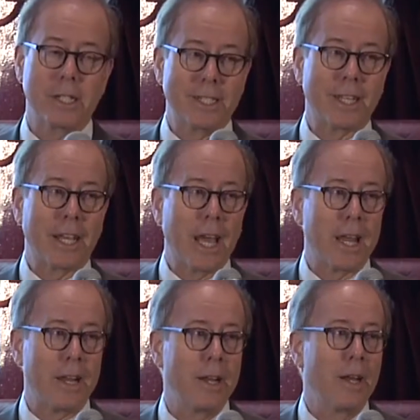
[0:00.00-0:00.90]
is
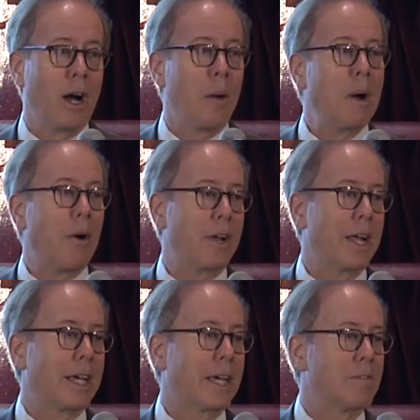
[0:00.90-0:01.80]
again about
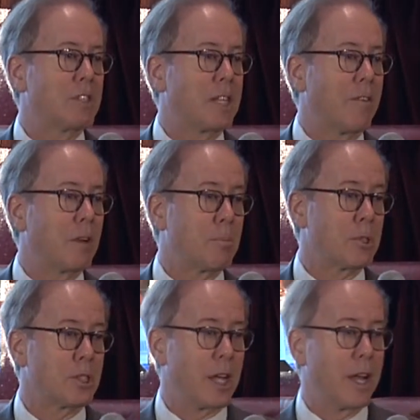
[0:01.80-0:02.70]

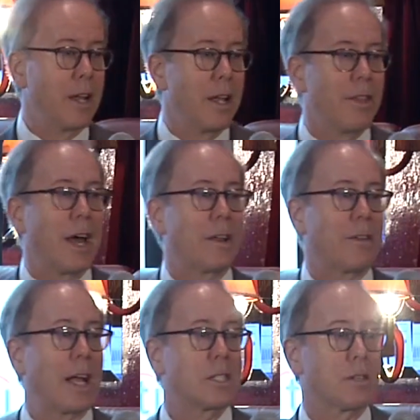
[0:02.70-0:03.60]
-7%.
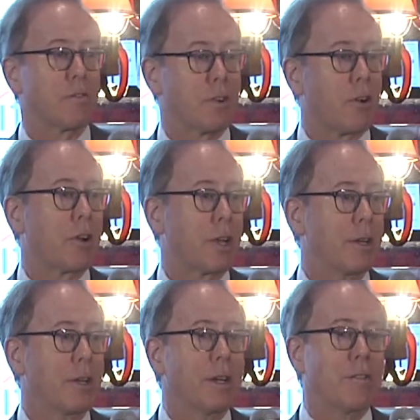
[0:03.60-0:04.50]
That's a
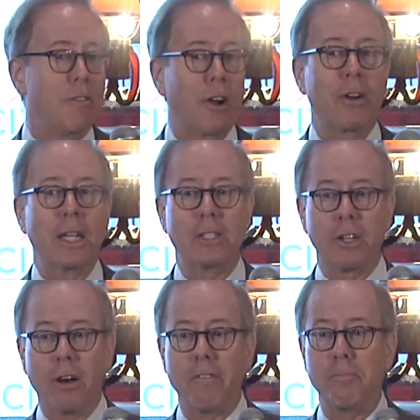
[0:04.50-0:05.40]
very, very
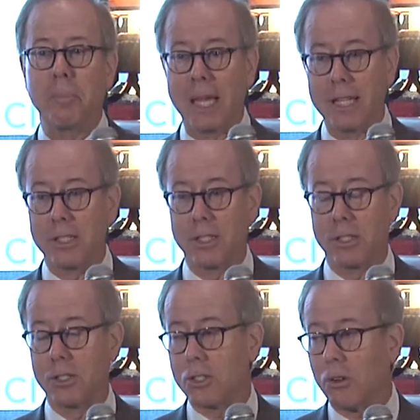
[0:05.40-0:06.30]
tough base
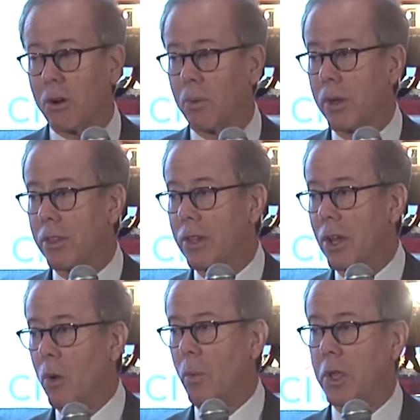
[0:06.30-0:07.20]
to start with,
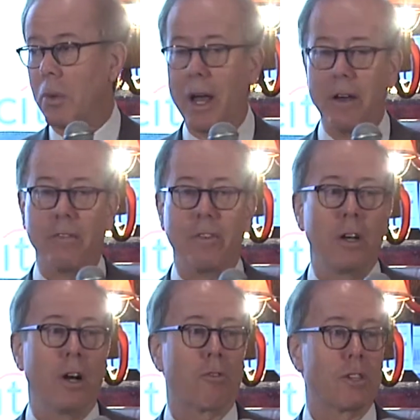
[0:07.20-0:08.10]
where you have
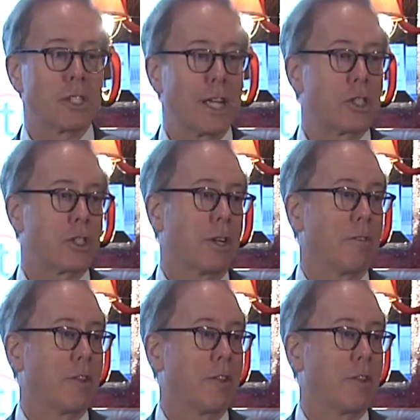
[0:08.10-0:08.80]
a recession of